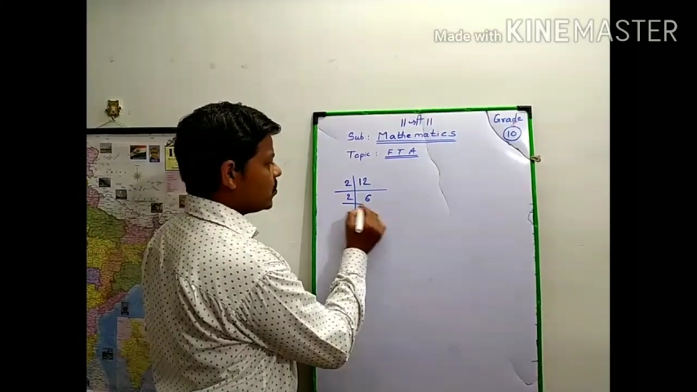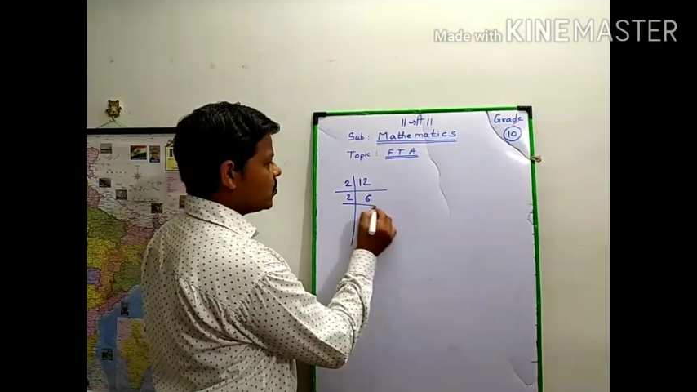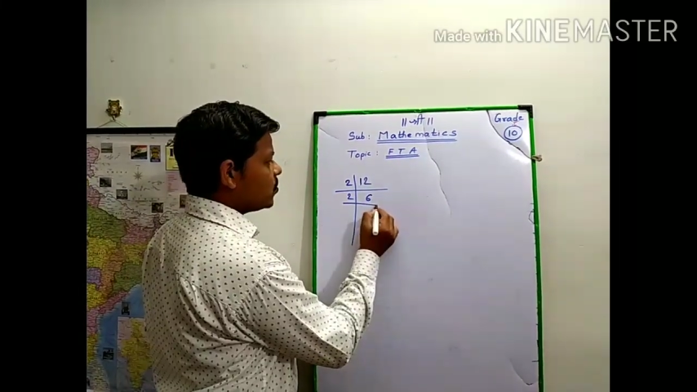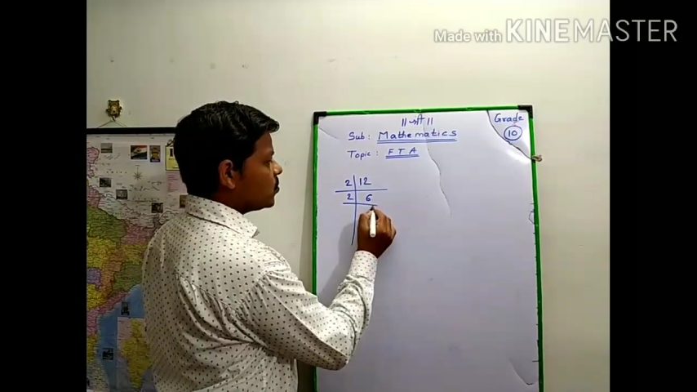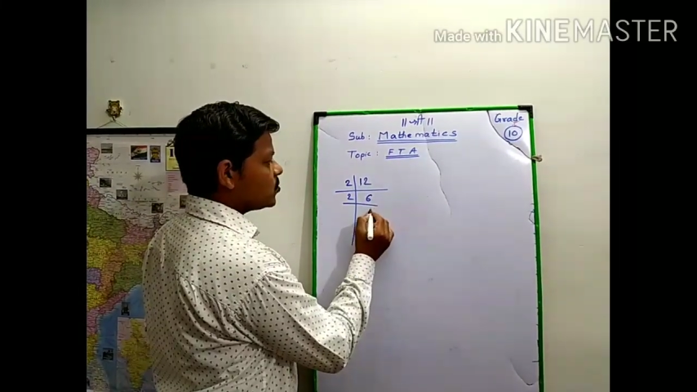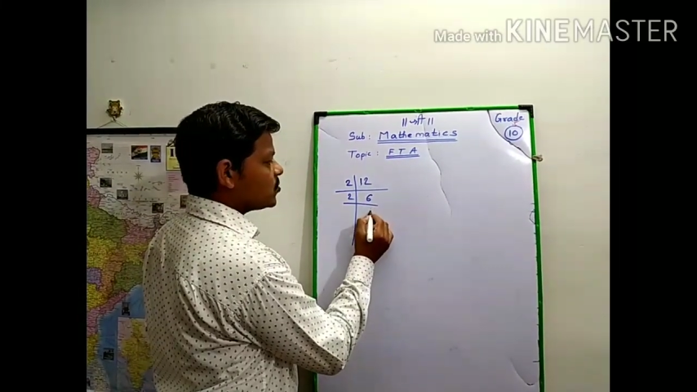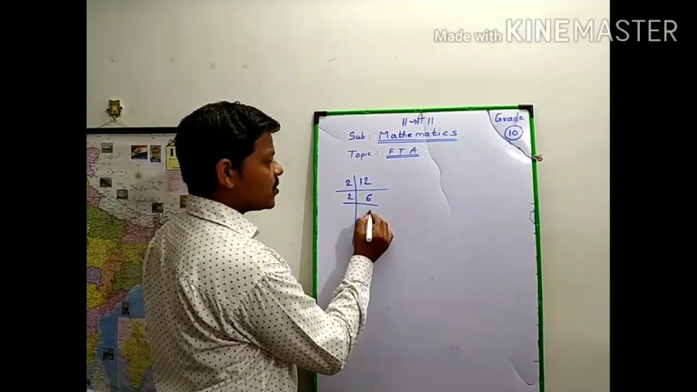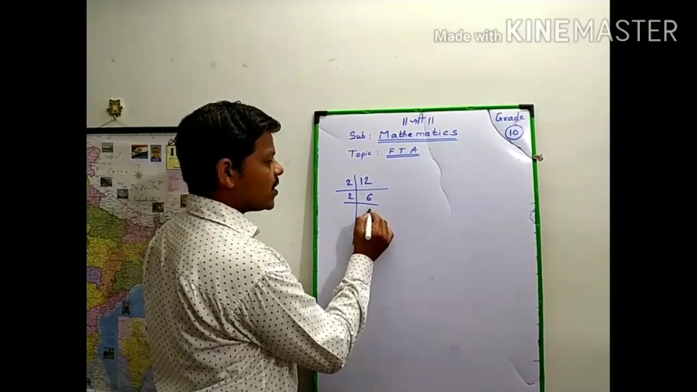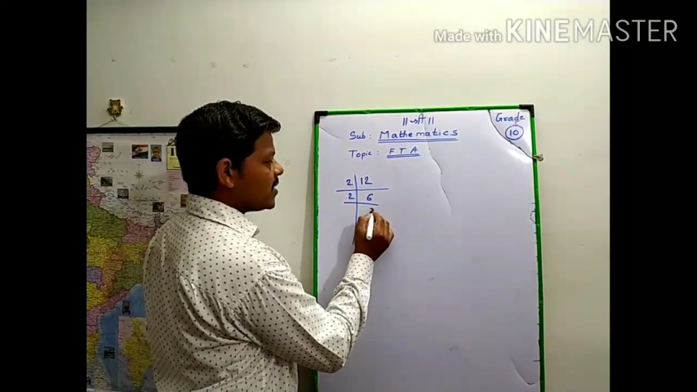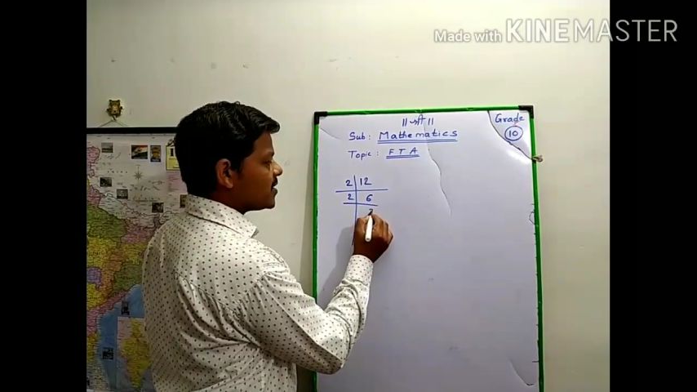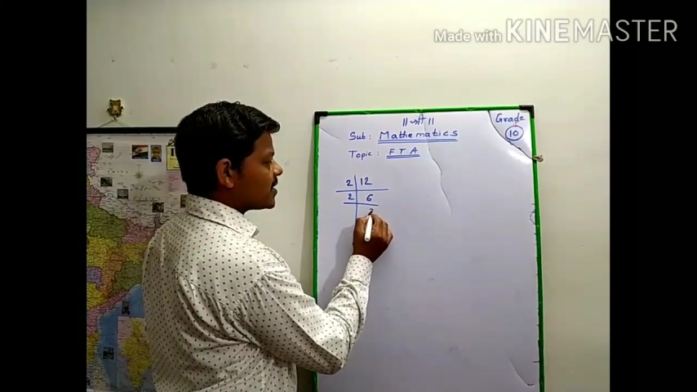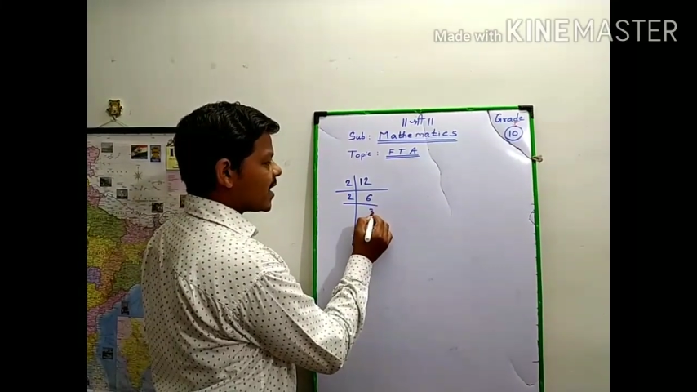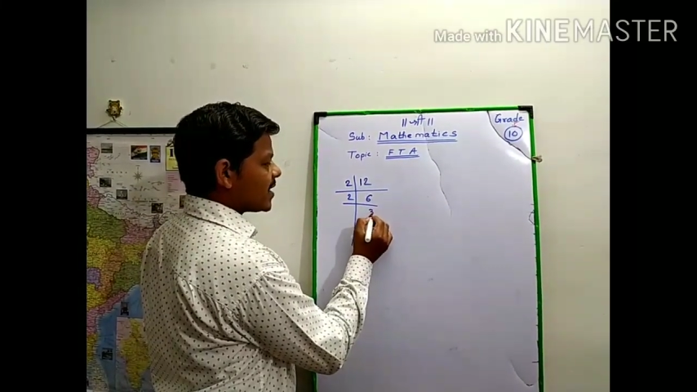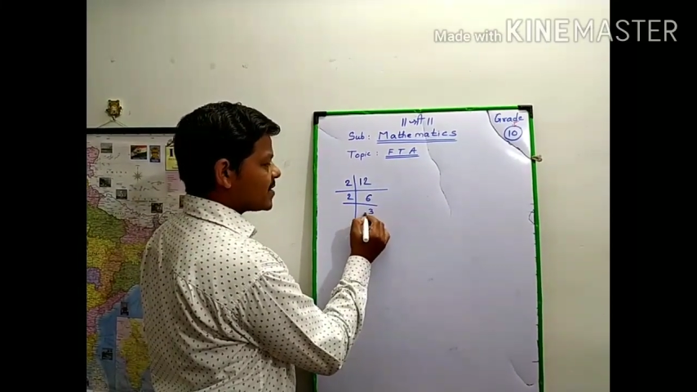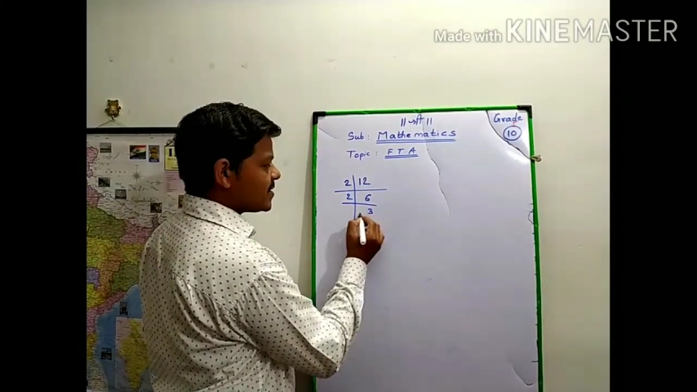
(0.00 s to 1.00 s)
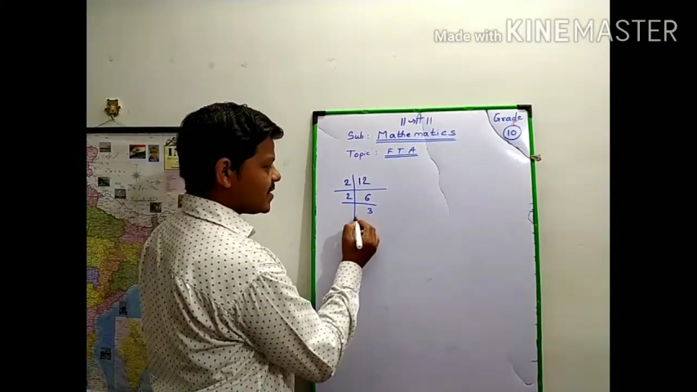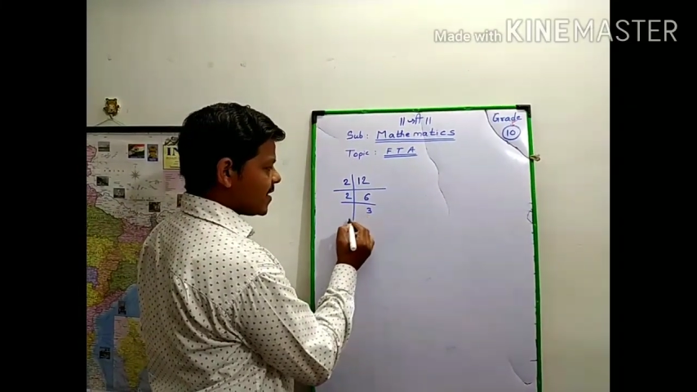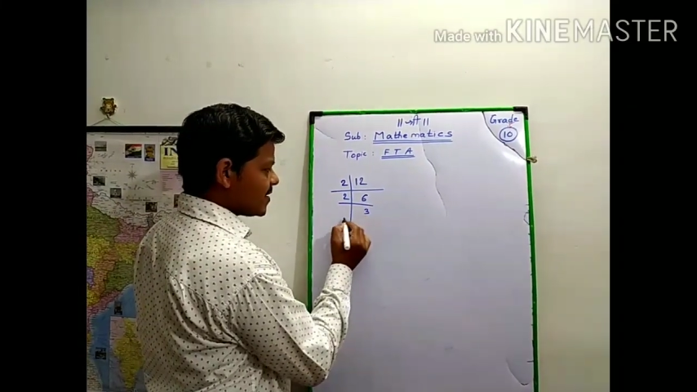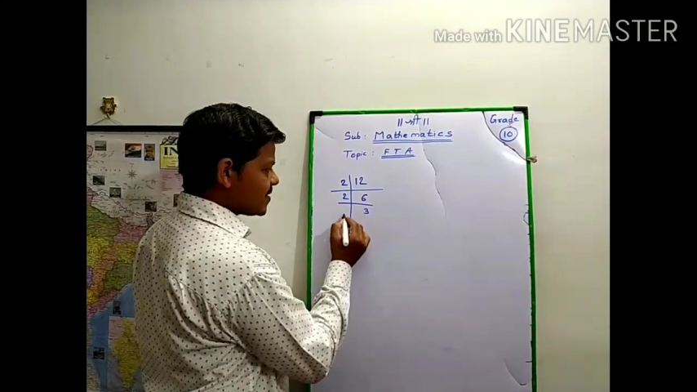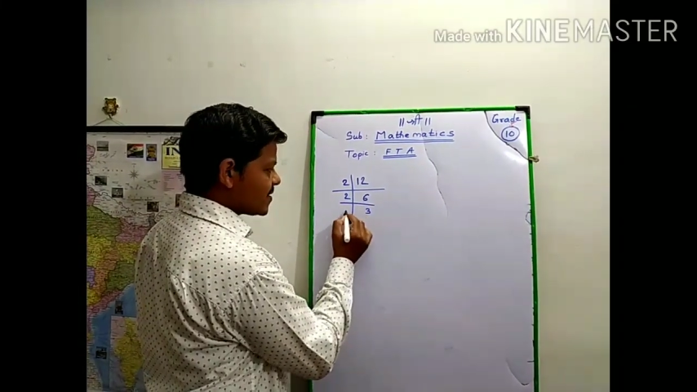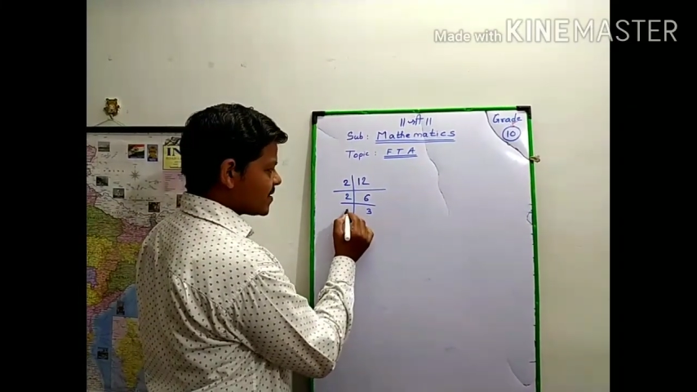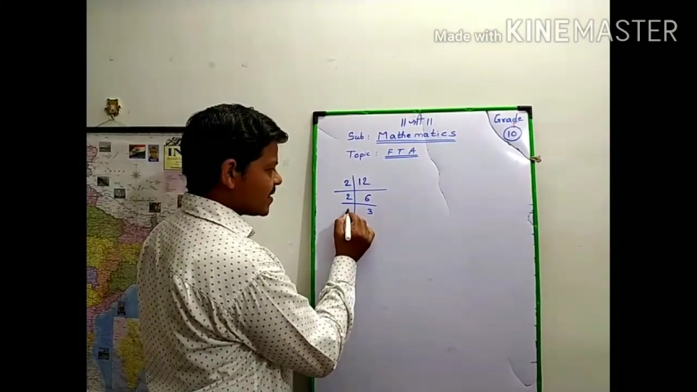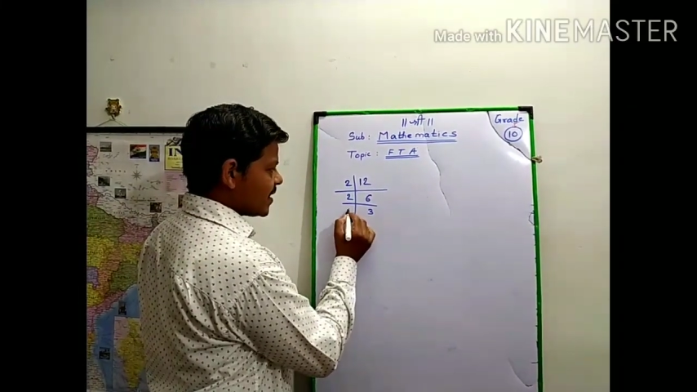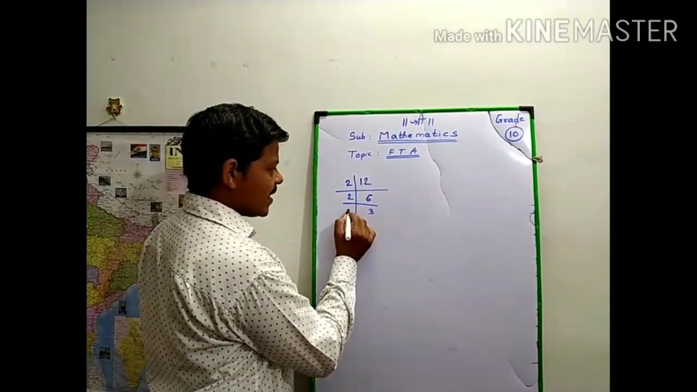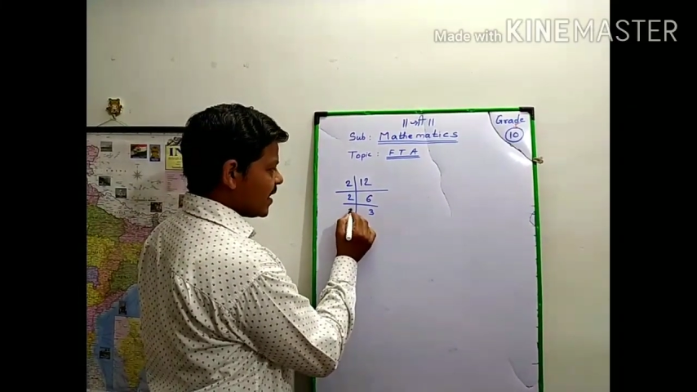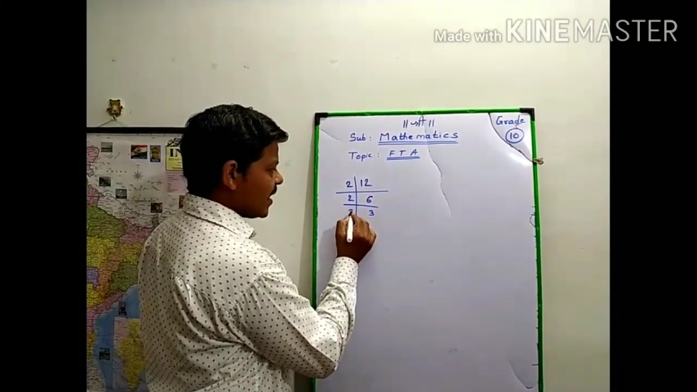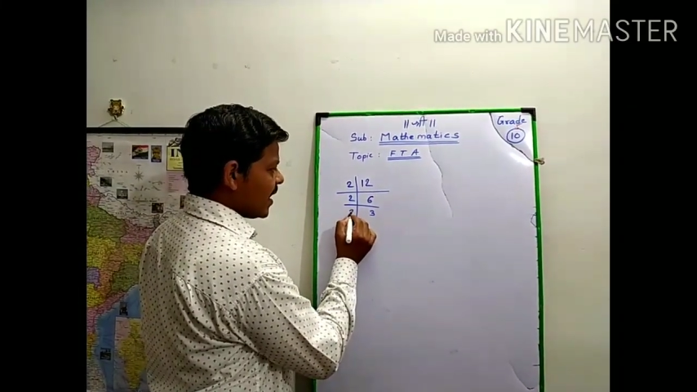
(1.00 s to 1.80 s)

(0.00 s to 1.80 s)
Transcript: 2 3s are 6.